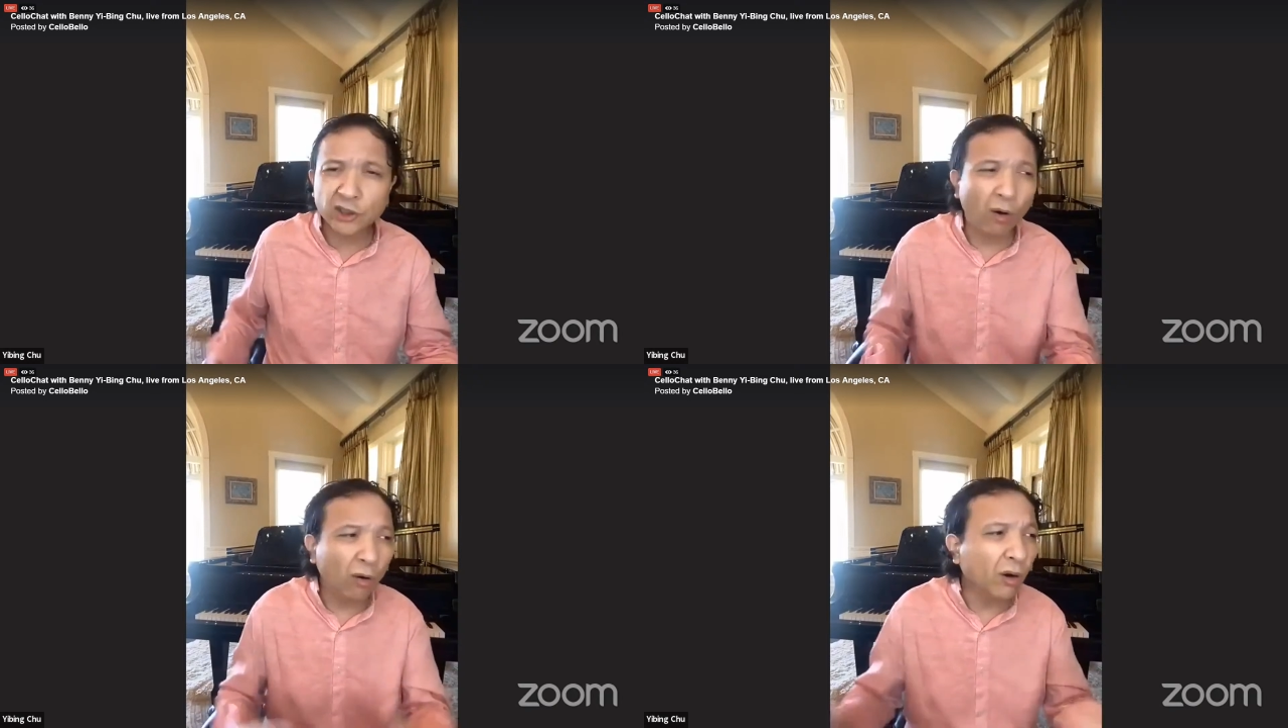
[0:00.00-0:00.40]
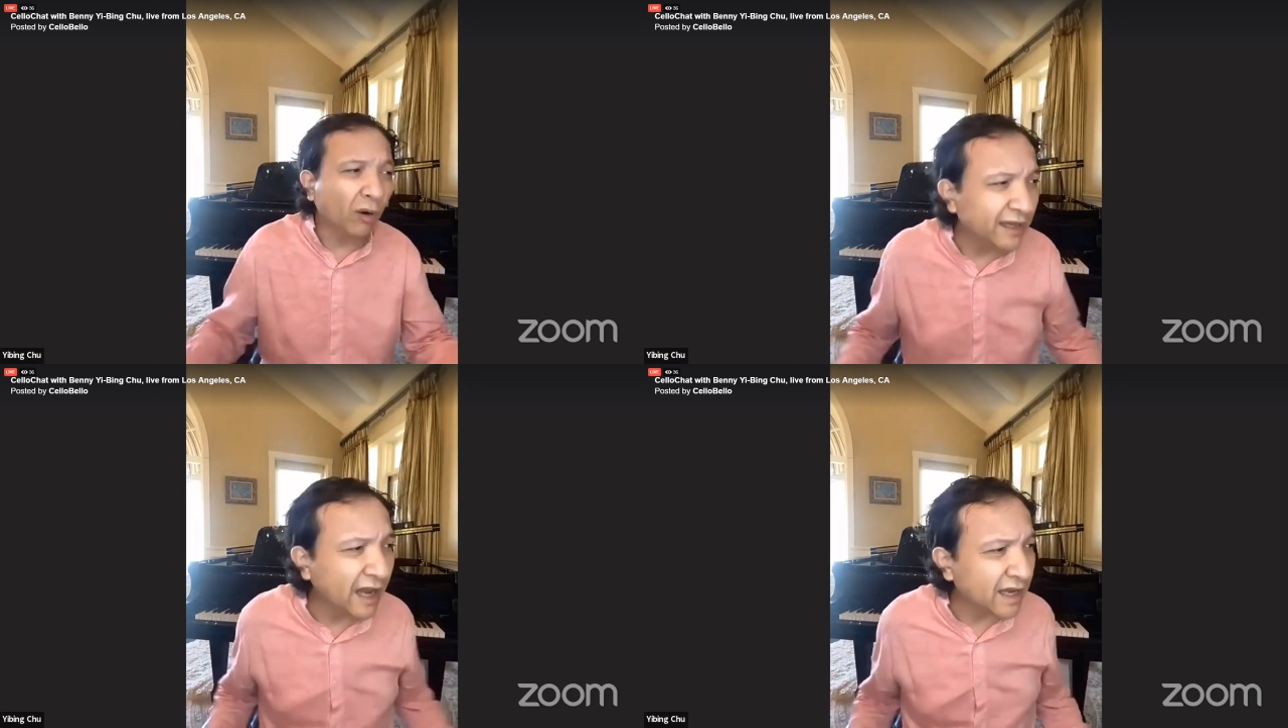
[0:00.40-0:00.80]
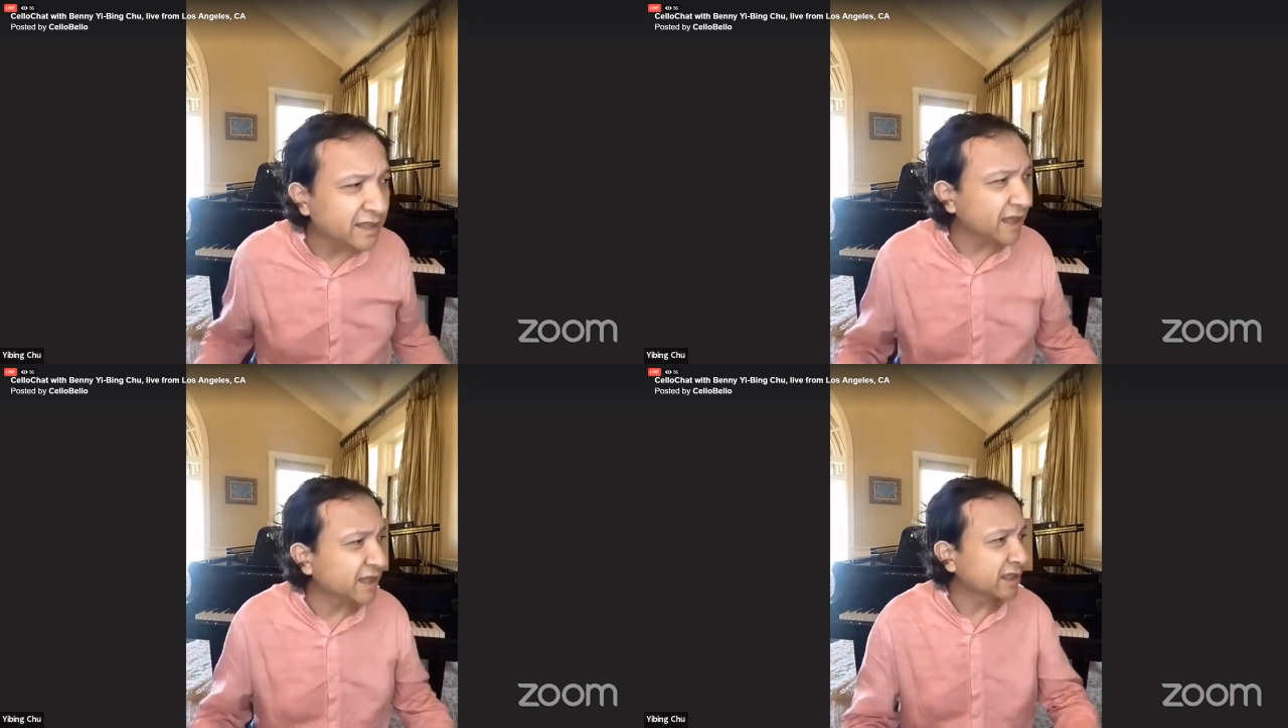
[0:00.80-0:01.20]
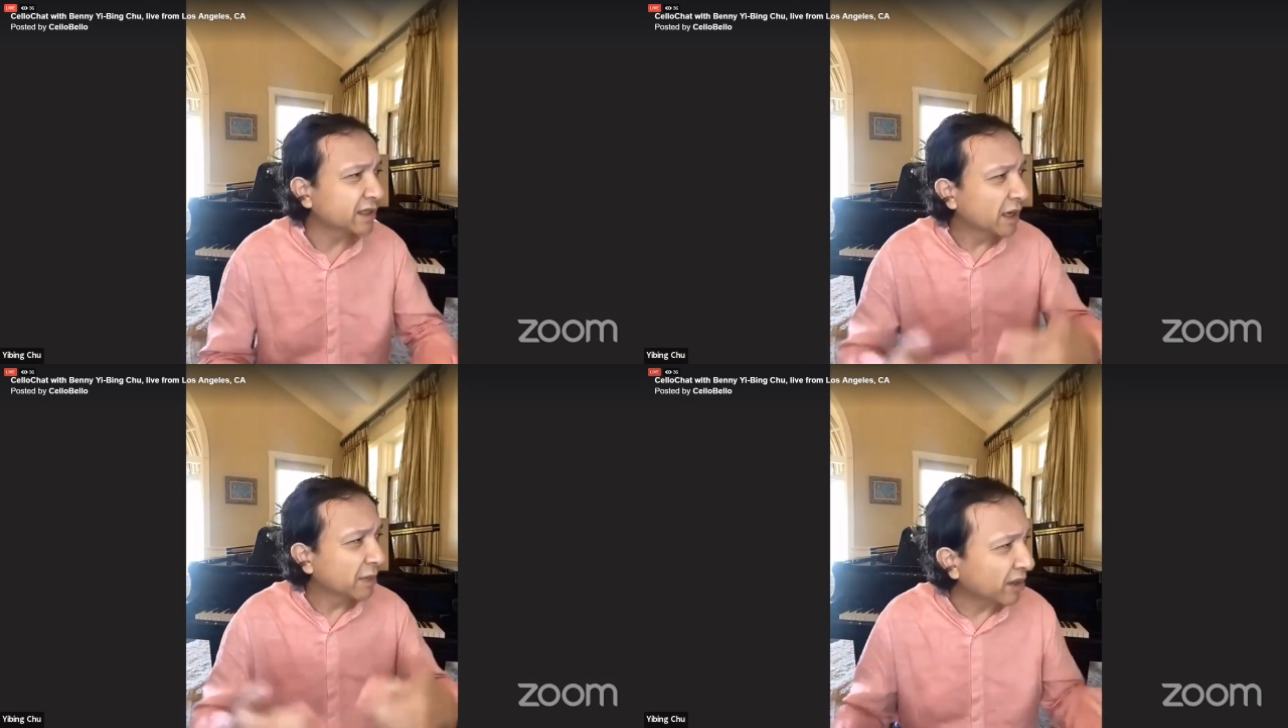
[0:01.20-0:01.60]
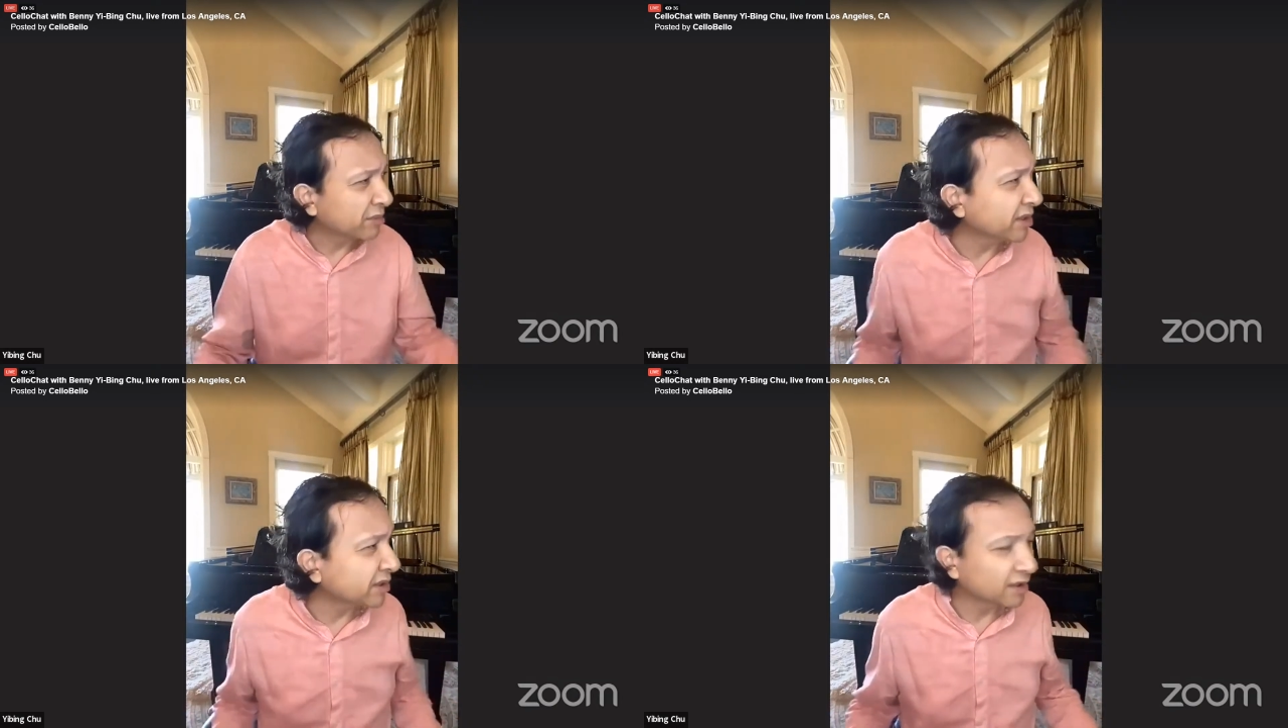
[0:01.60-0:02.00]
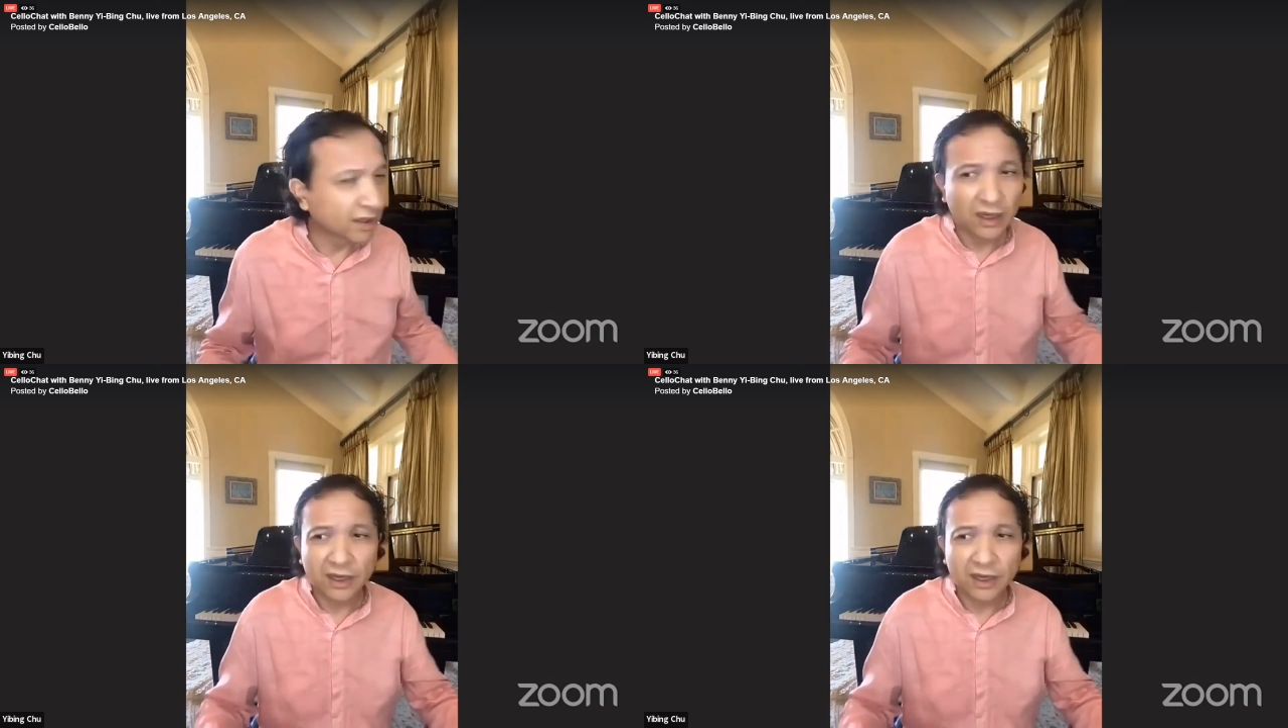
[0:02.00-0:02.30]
all organized, is permit,